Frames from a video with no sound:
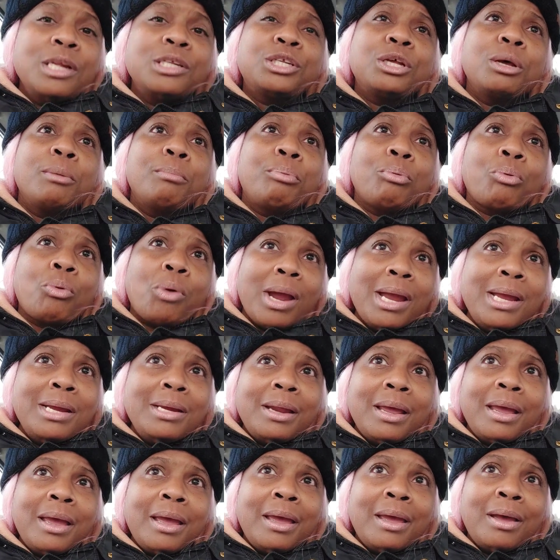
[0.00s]
to break
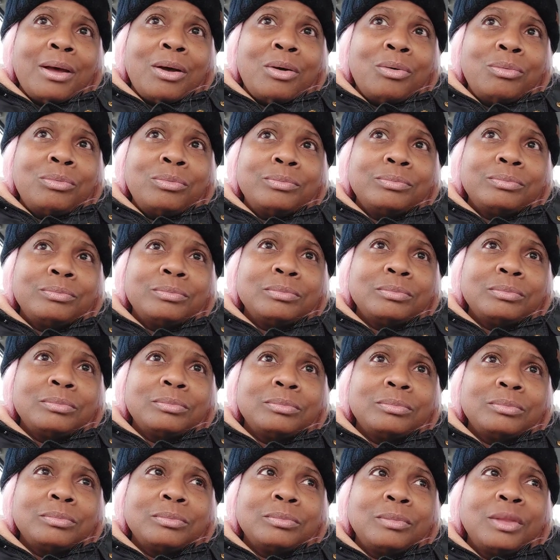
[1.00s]
down,
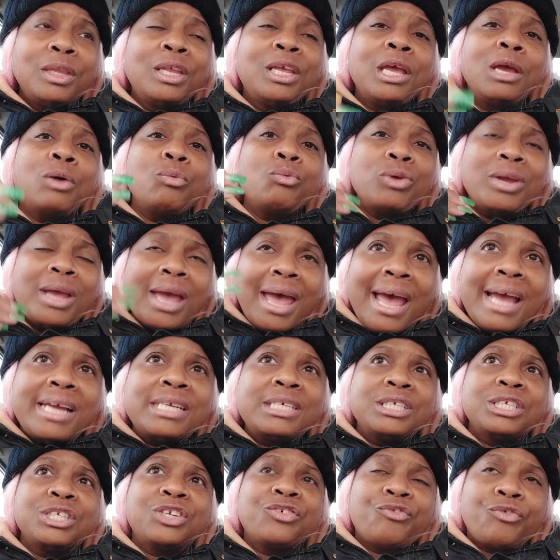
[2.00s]
get
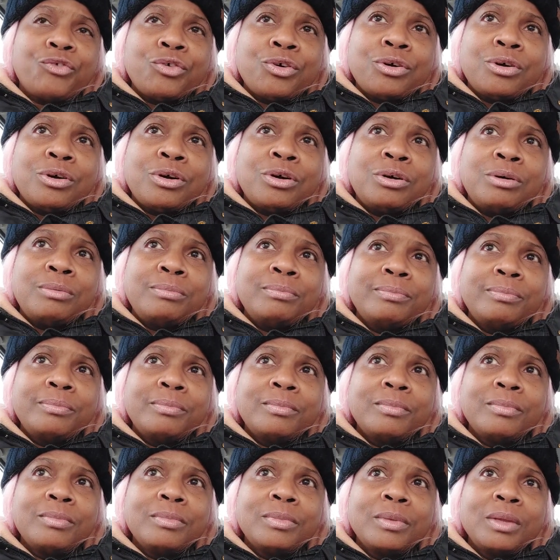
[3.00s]
reactions from,
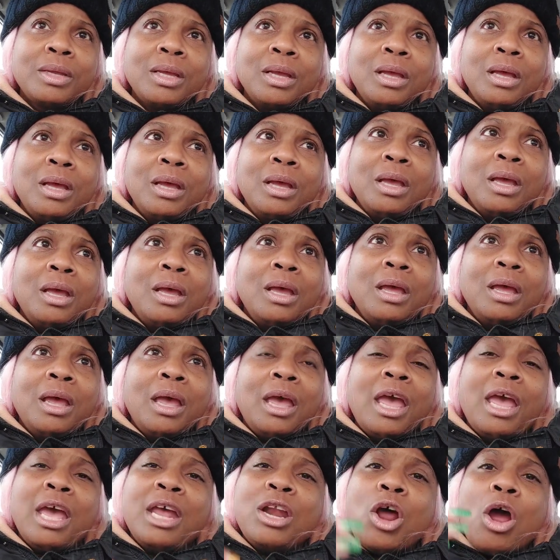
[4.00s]

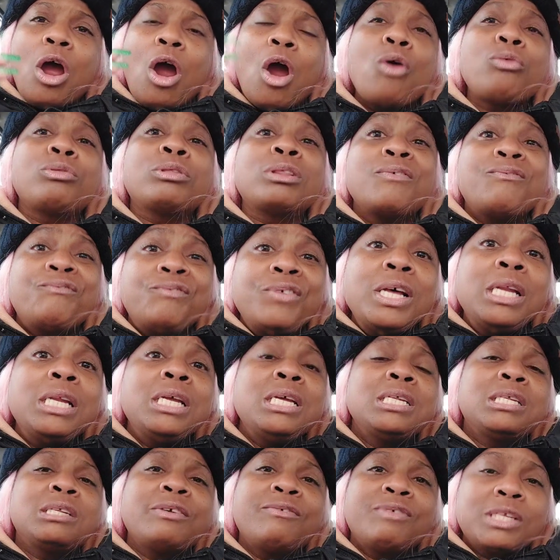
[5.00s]
and hurt the
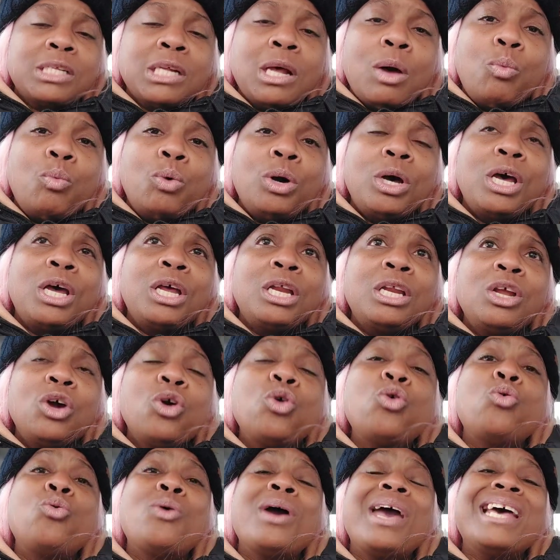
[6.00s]
feelings of someone
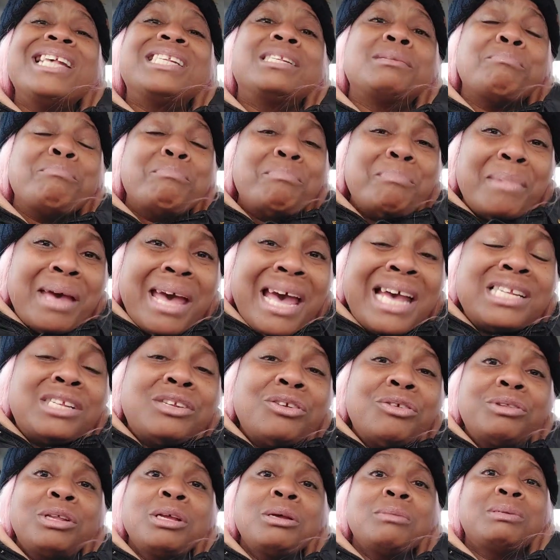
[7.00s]
who has
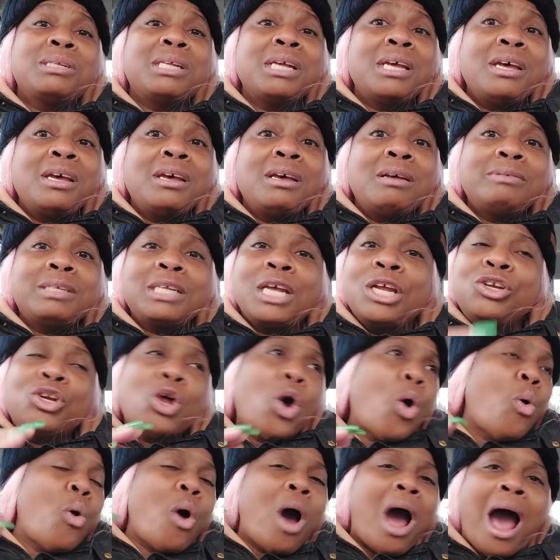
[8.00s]
mastered themselves and
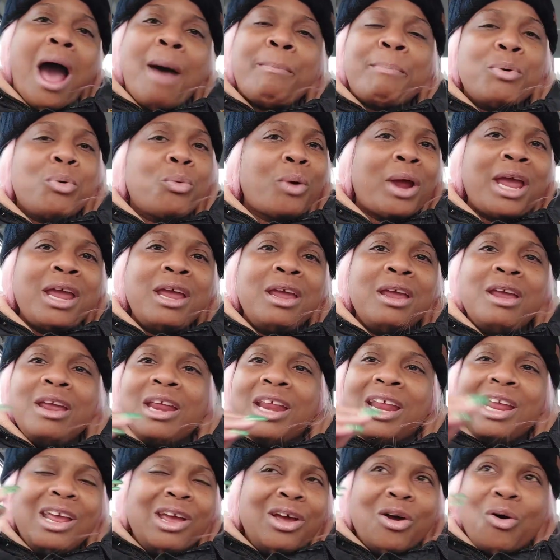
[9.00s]
don't operate
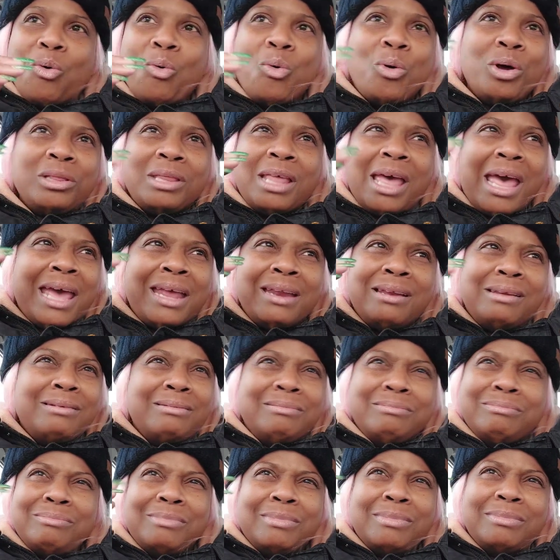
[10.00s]
on that
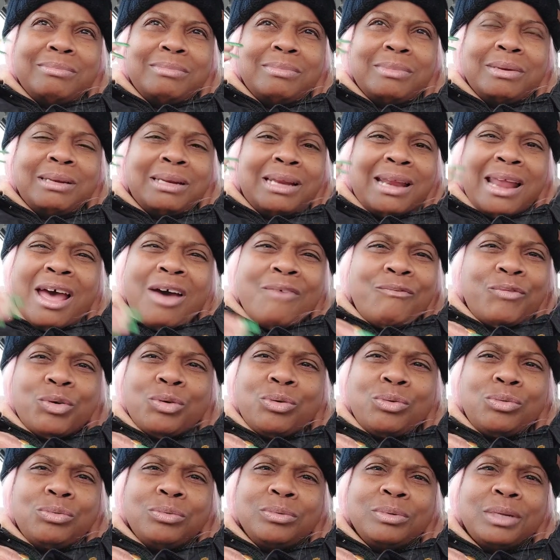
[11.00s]

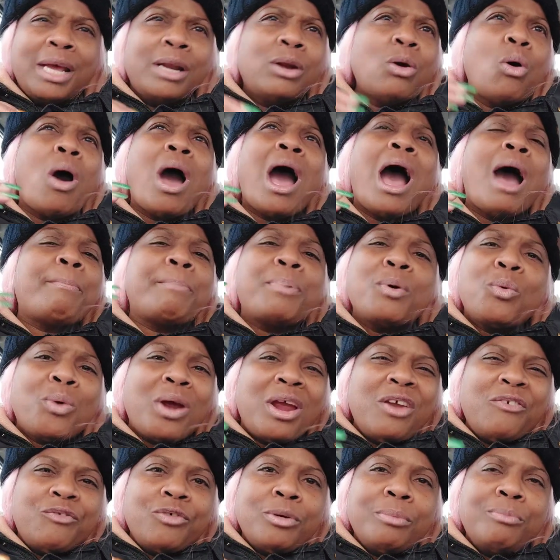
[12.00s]
level. They don't
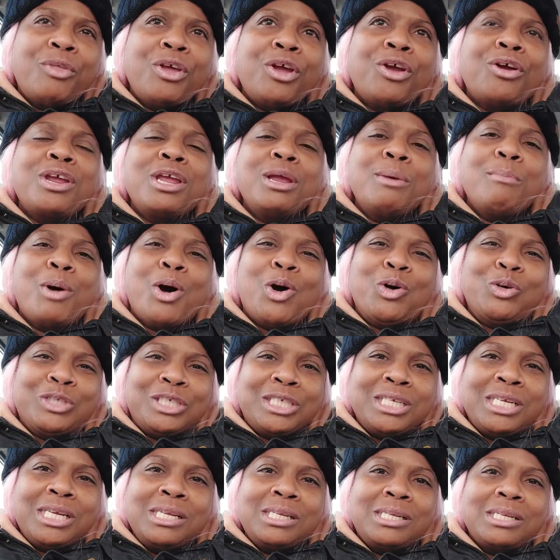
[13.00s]
operate from their
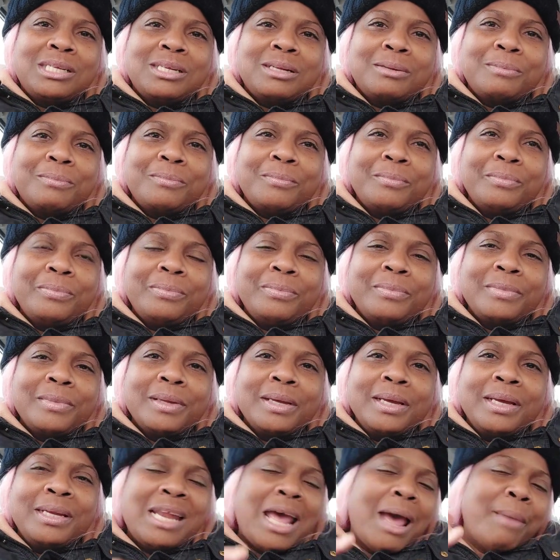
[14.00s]
emotions,
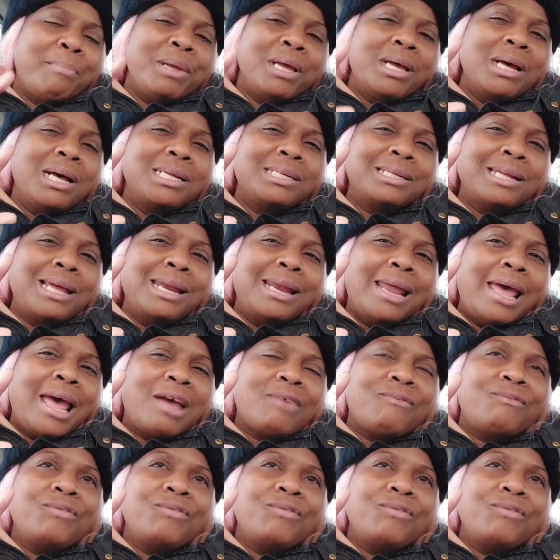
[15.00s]
not because they lack